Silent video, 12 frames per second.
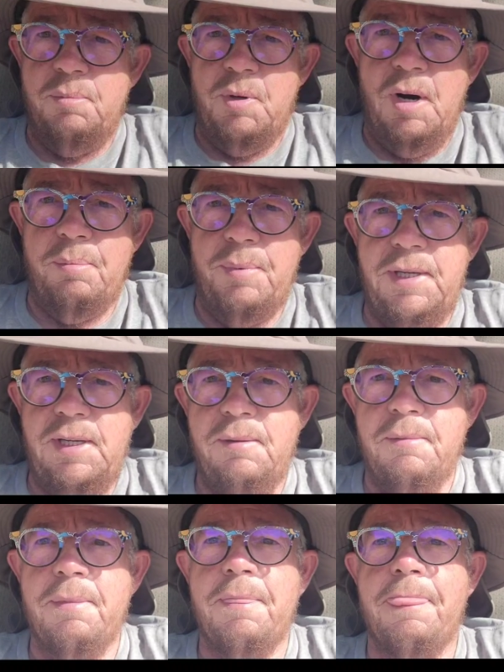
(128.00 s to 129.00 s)
on the
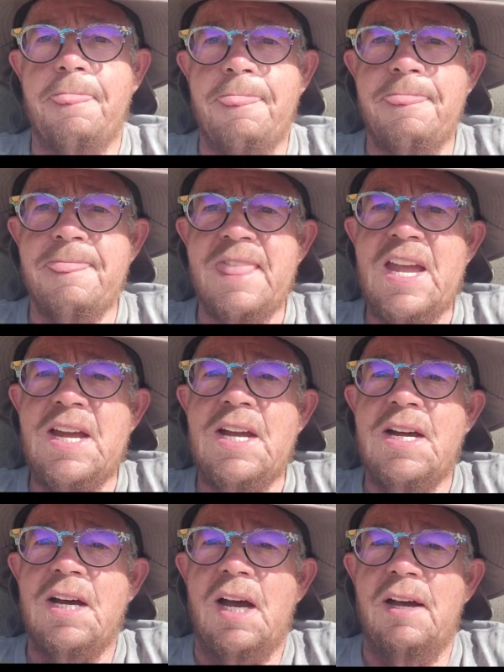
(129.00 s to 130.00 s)
property.
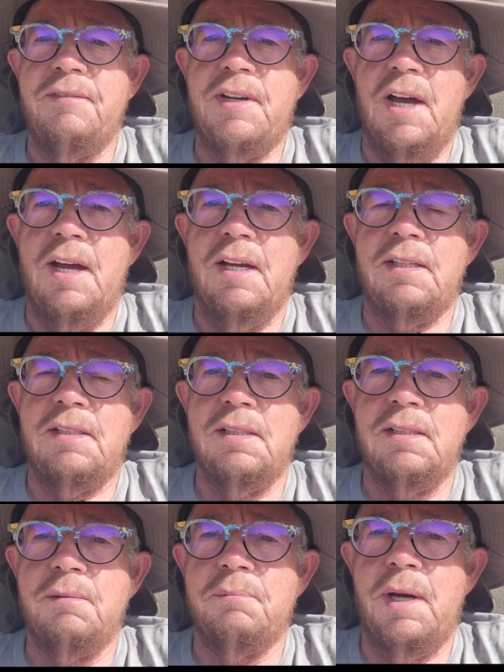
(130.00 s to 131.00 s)
I've got
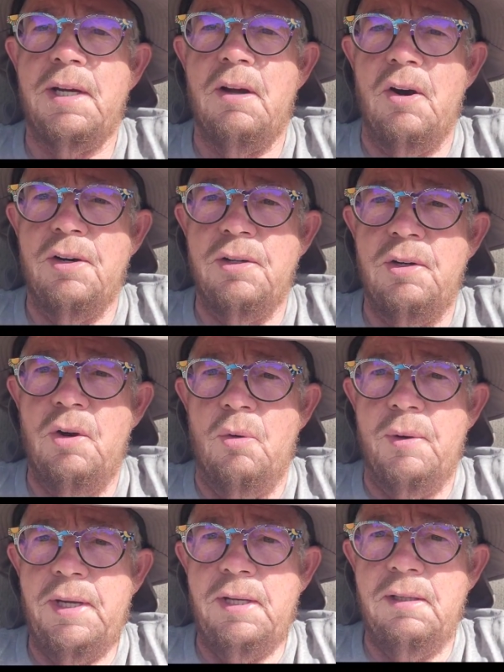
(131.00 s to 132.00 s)
my garden
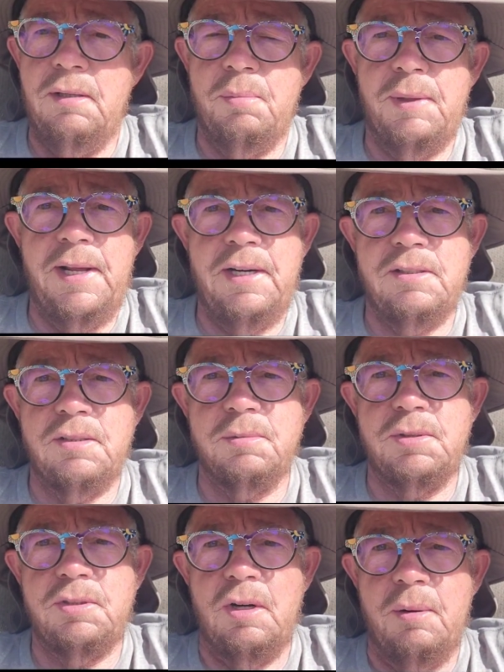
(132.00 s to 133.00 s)
going, planted
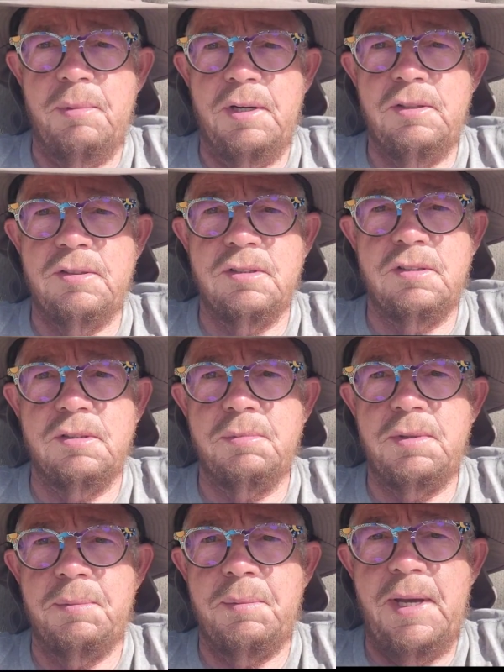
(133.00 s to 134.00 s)
some strawberries and
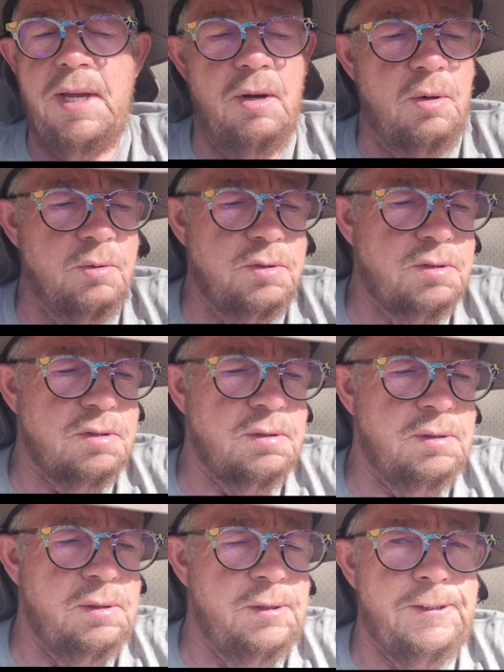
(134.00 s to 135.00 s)
some
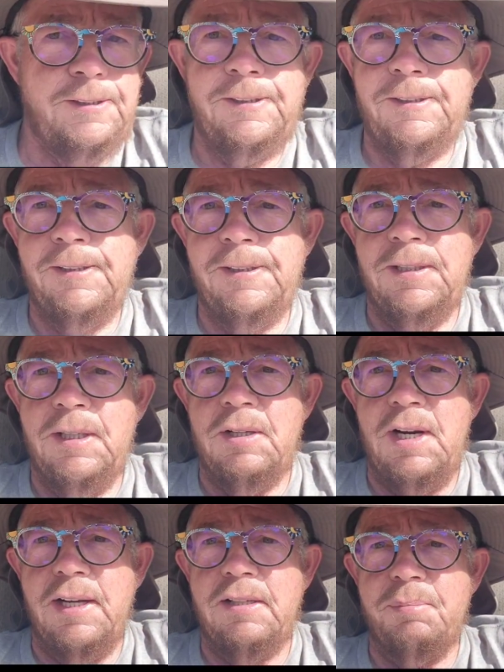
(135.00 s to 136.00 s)
tomatoes.
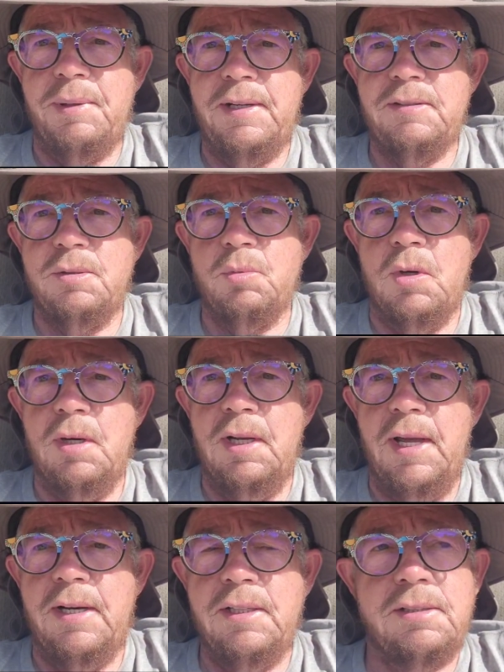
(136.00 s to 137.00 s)
I'd like to plant some more
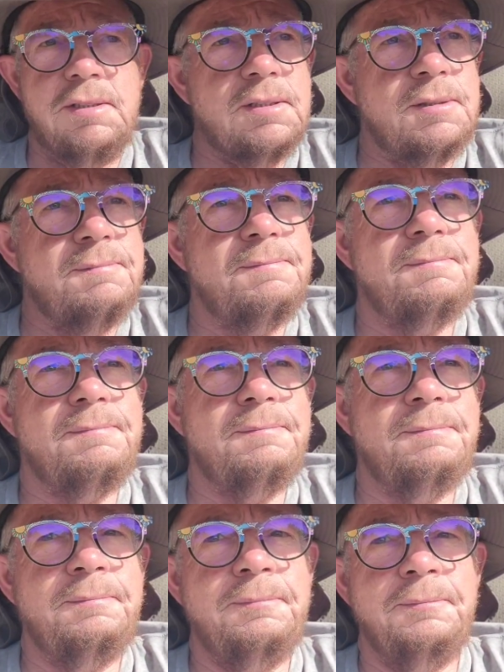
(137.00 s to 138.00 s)
lettuce.
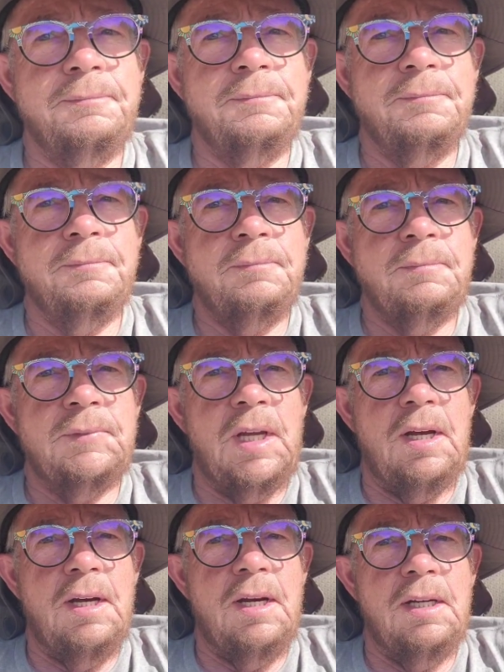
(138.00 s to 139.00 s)

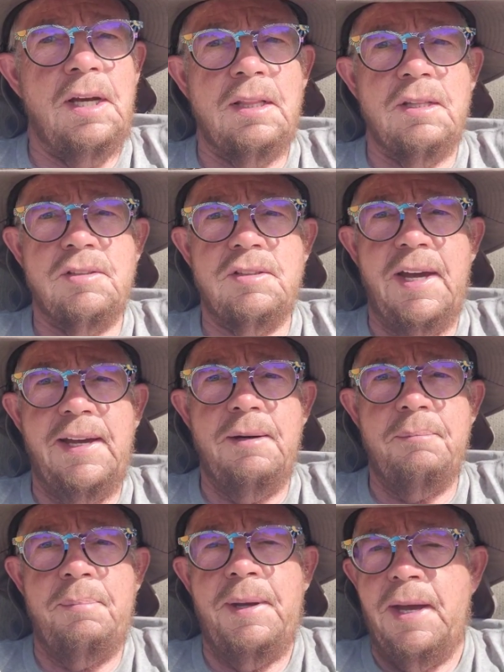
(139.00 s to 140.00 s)
Uh, got the
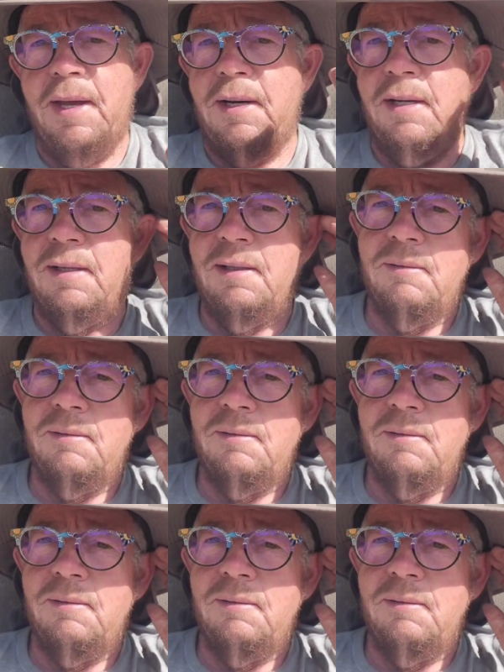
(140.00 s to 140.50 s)
second bed